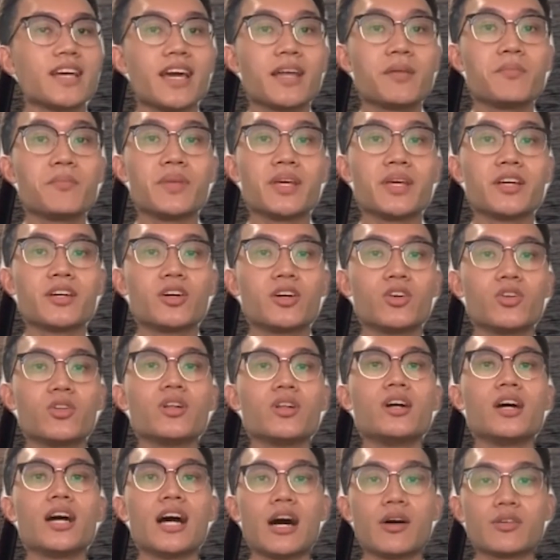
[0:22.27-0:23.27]
and
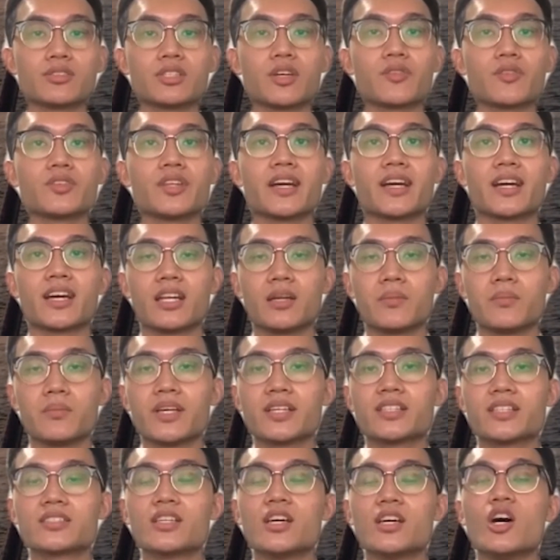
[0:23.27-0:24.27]
mingle outside of the
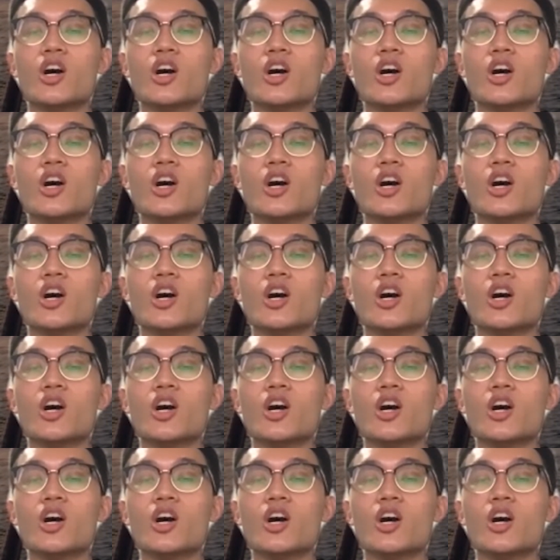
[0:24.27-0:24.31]
academics